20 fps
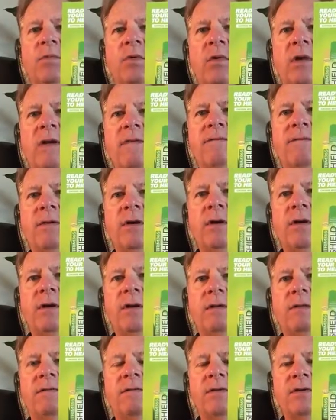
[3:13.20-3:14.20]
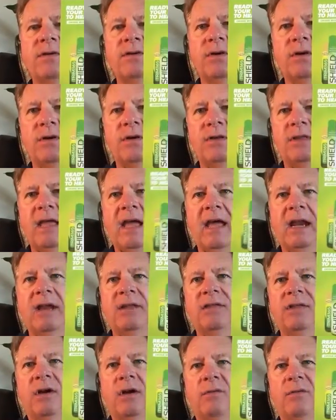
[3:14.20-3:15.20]
When I first heard that,
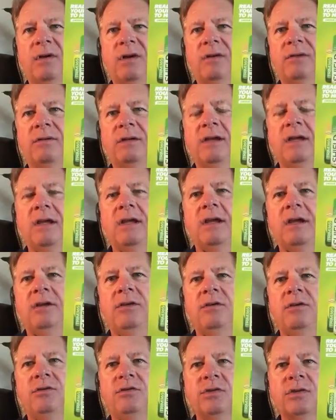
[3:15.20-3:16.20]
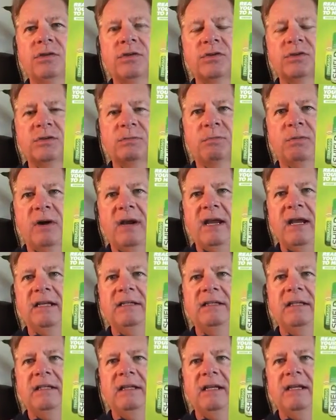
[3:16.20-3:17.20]
I thought, well, nutritional
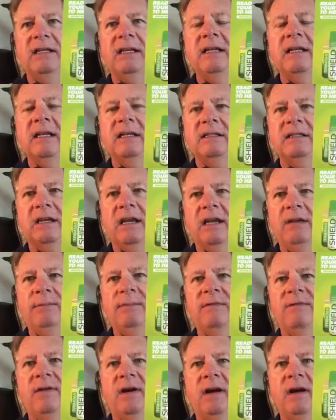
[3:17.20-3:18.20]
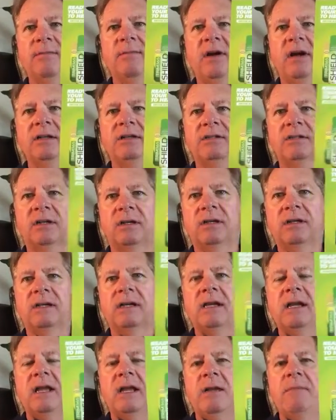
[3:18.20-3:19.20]
sprays, it didn't excite me very much.
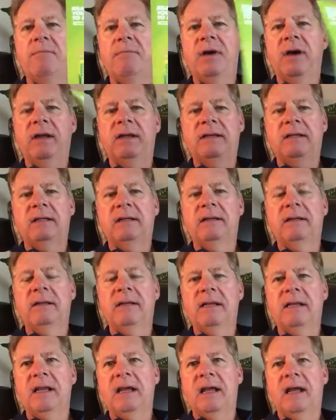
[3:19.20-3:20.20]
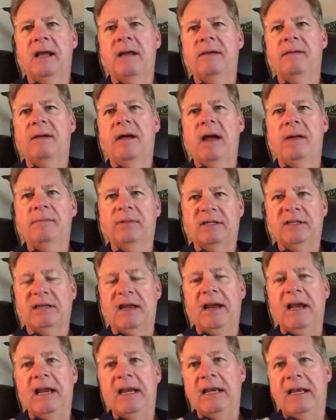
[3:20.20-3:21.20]
But I'm
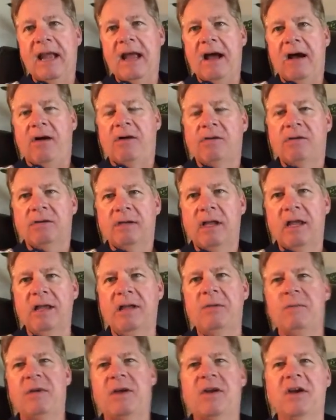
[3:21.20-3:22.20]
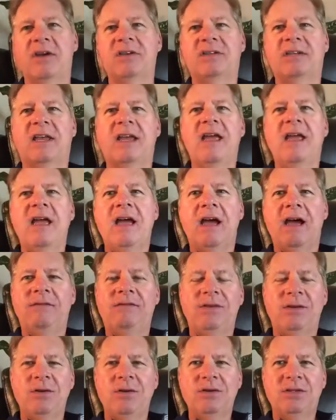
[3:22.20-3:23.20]
excited now because
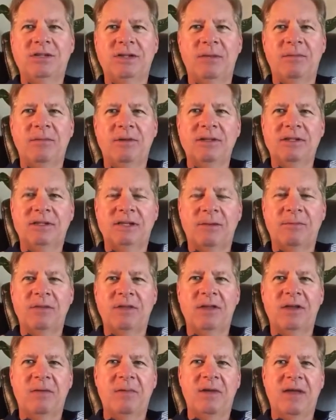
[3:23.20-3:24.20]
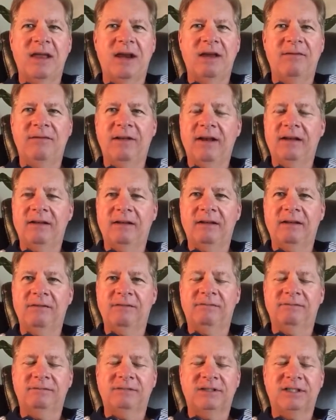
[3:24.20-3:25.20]
I've used some of them and I've had
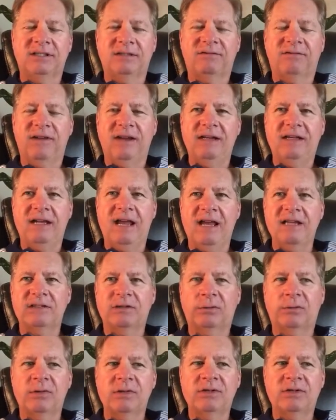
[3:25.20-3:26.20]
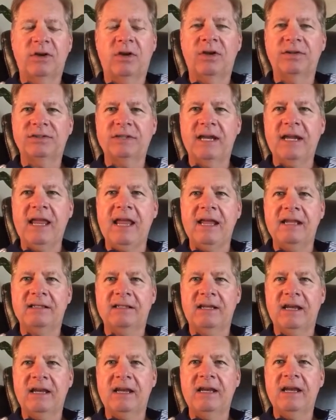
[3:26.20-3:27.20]
just fantastic results. I can't
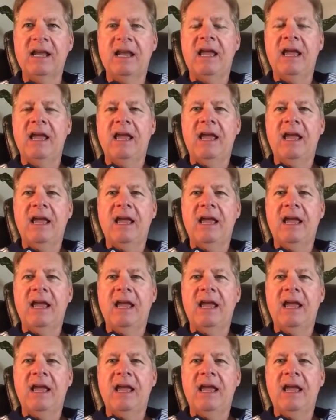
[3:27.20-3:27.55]
say